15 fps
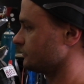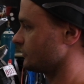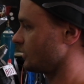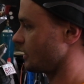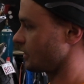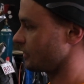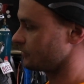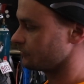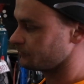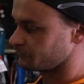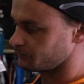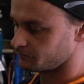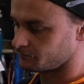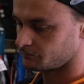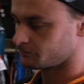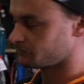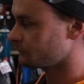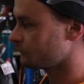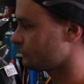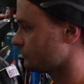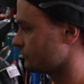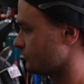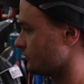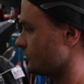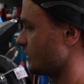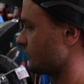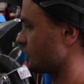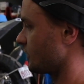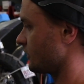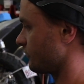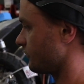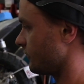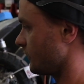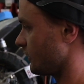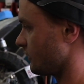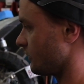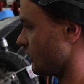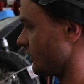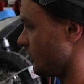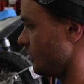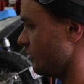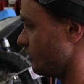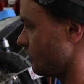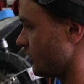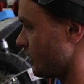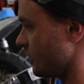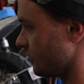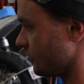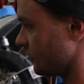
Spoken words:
yeah. That's going to fit in there. We're going to